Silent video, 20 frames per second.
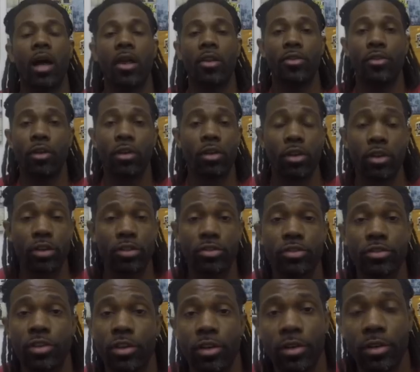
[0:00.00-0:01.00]
No
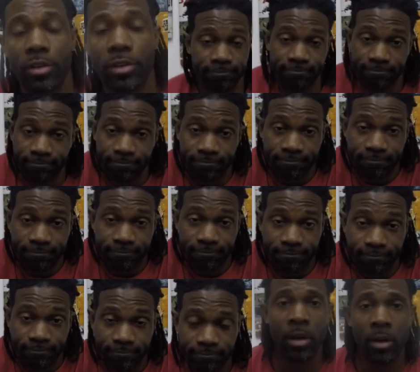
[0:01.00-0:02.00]
loso. I don't
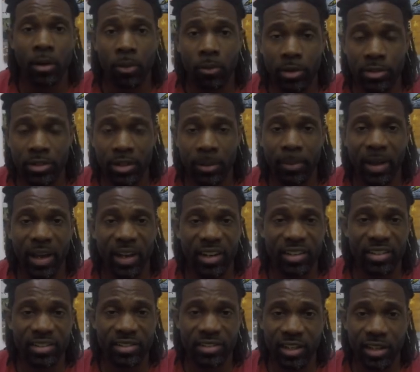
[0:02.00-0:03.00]
know. Once I'm back in
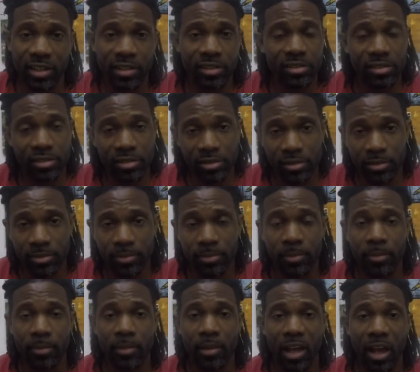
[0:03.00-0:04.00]
the States,
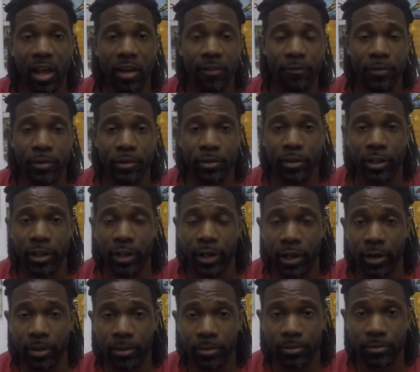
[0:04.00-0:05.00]
I'll figure that
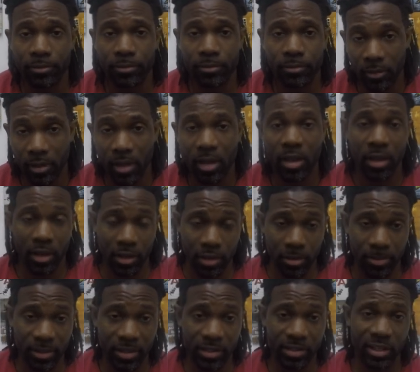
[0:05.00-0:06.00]
out. In the
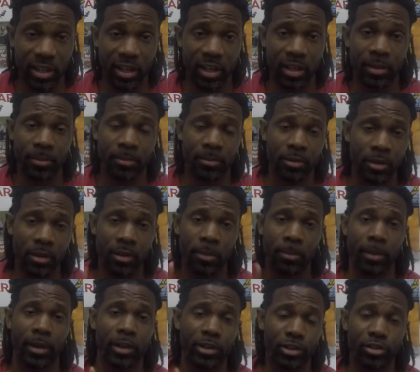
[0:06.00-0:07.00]
meantime,
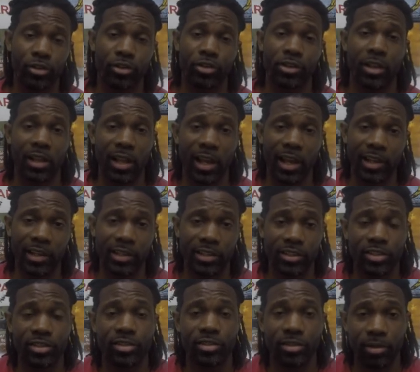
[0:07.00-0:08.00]
make sure you like,
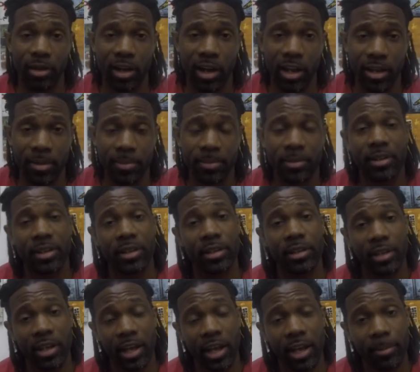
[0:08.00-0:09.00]
subscribe, and
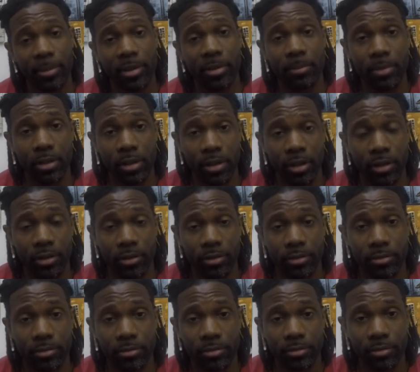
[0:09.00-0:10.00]
comment below.
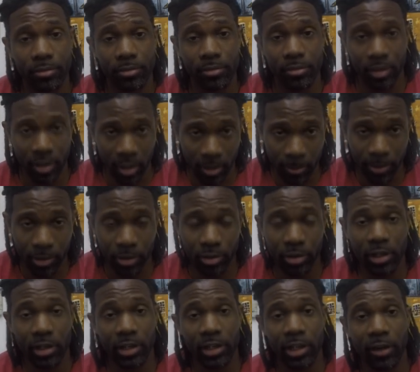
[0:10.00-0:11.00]
And be on the
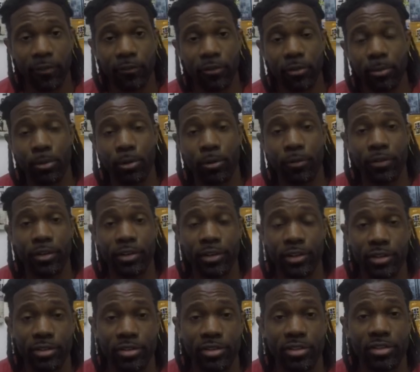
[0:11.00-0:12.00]
lookout for more
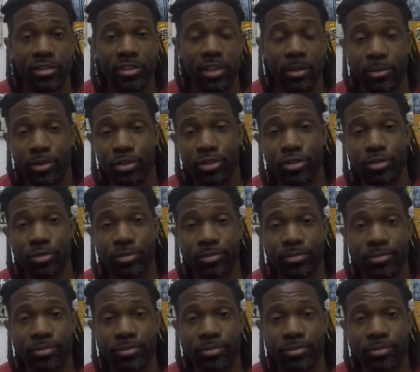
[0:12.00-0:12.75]
videos this summer, too.